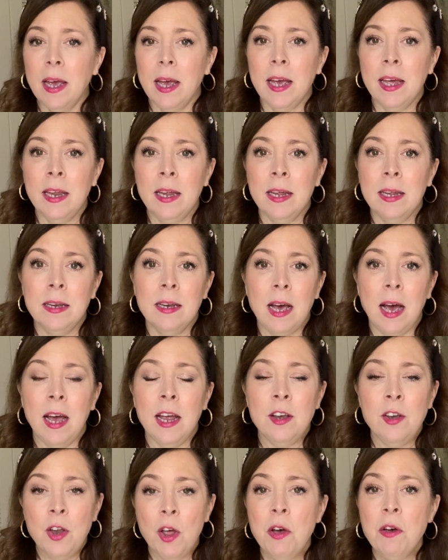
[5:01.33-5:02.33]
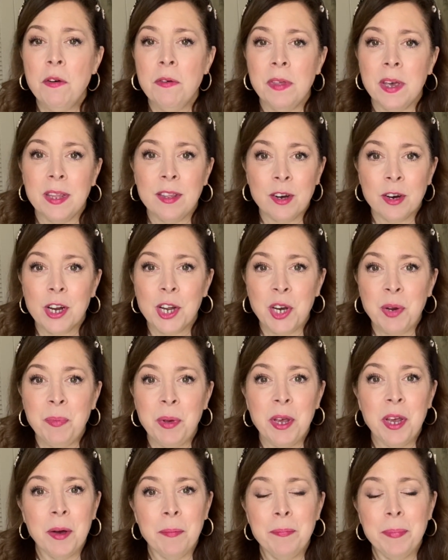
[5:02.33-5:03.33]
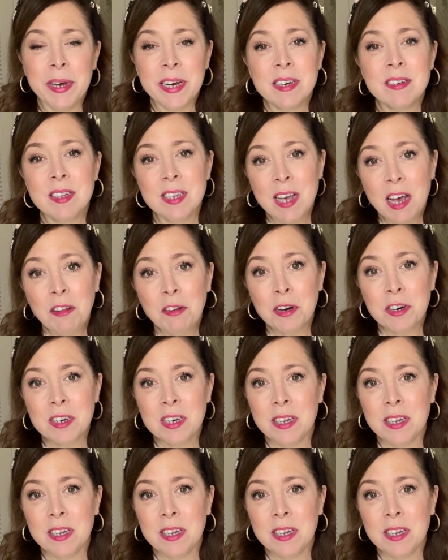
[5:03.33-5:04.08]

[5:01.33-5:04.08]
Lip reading: And I know that they're going to be a big seller to